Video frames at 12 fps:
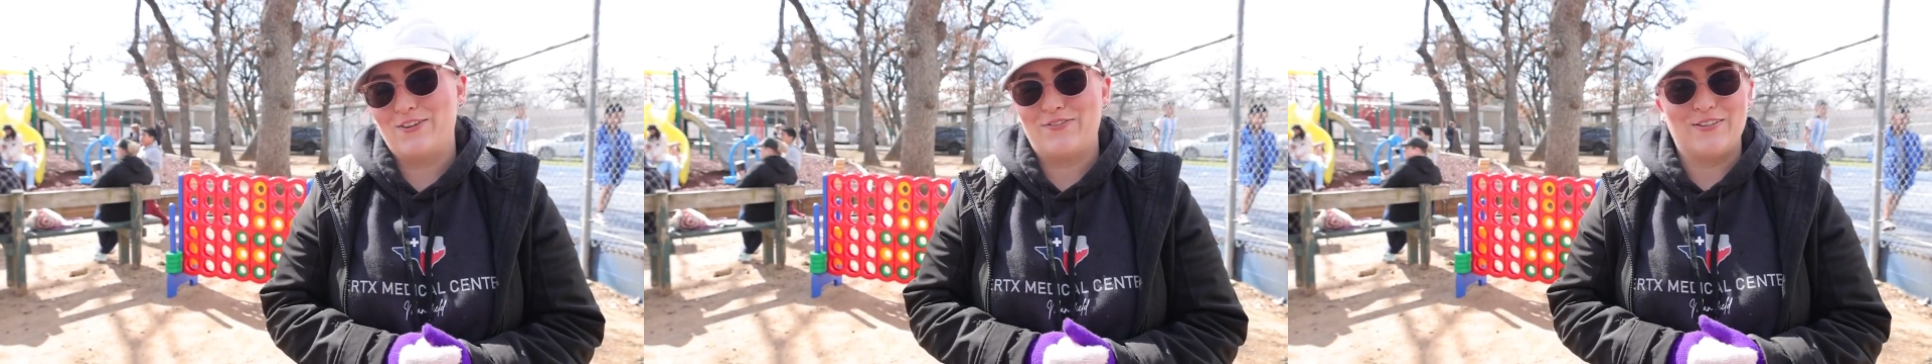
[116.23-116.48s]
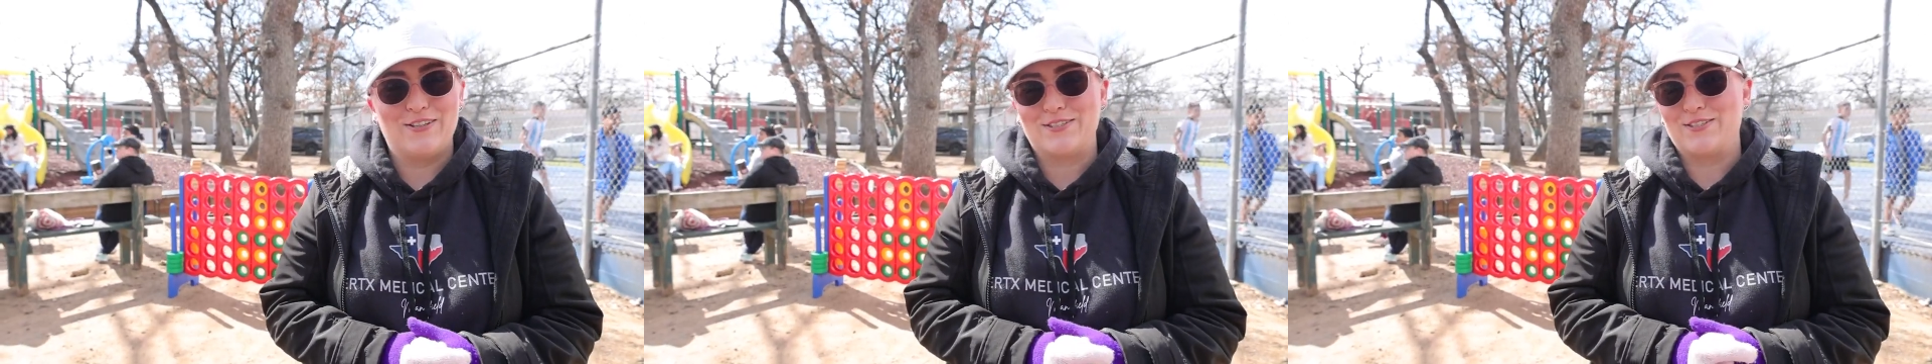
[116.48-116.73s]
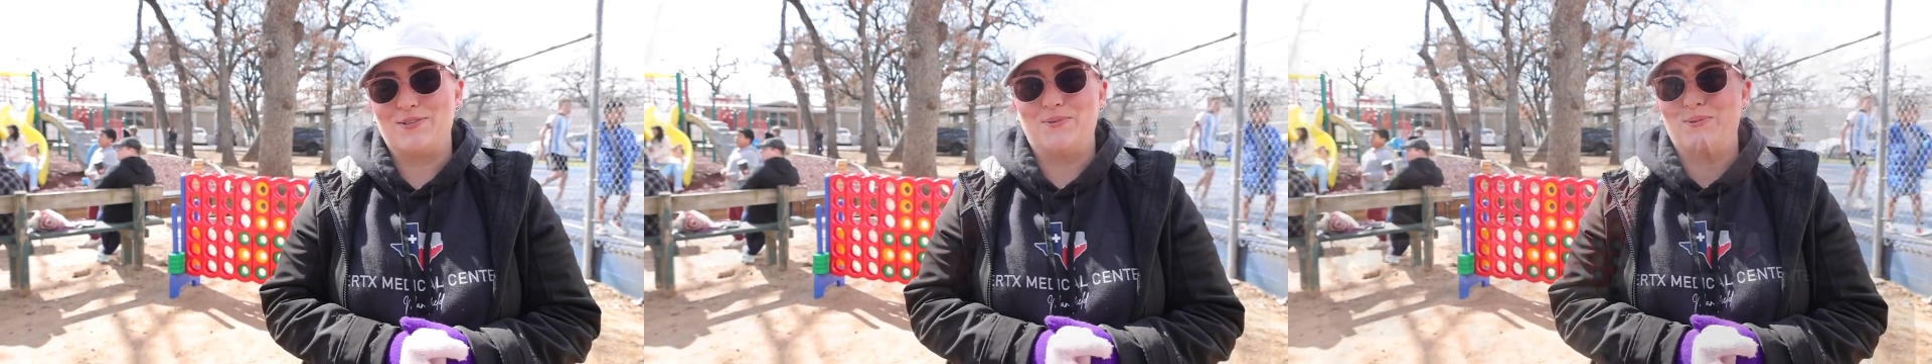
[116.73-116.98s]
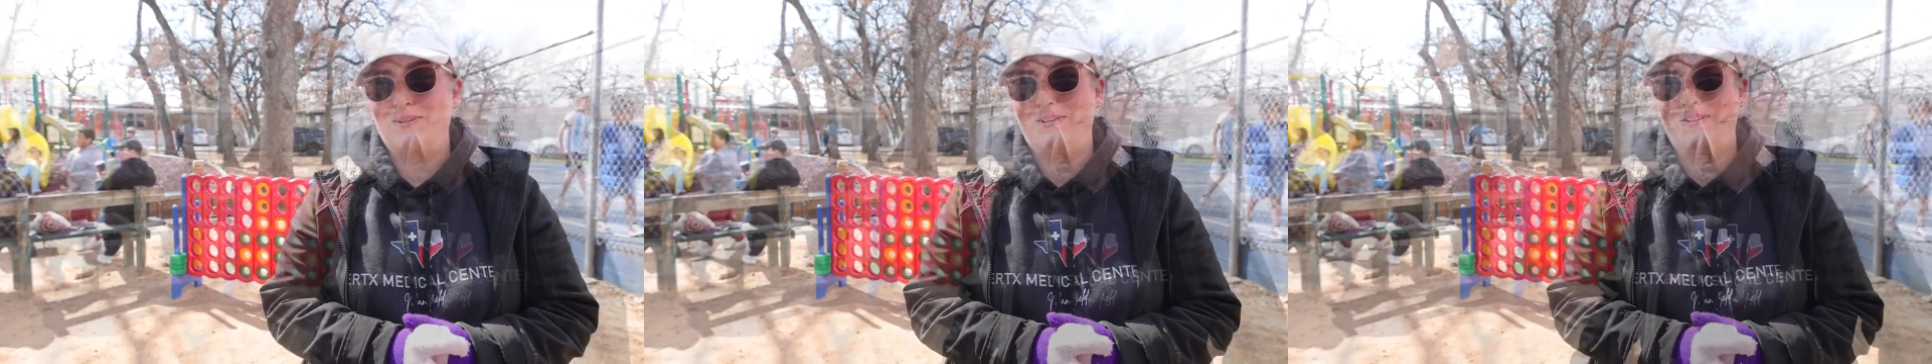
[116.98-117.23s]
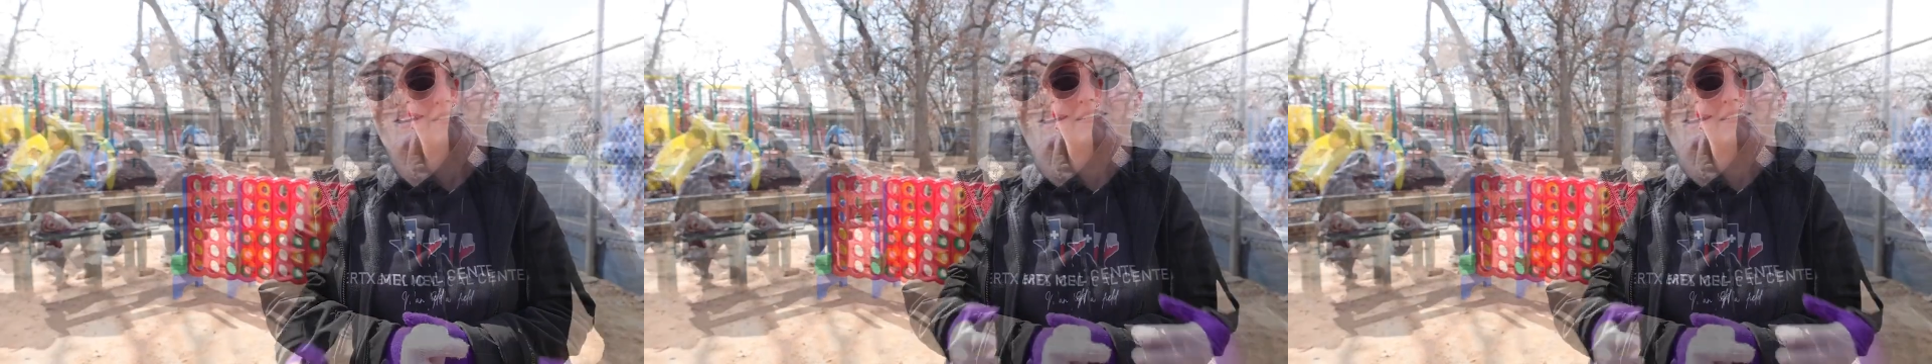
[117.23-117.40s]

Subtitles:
the feels in the world.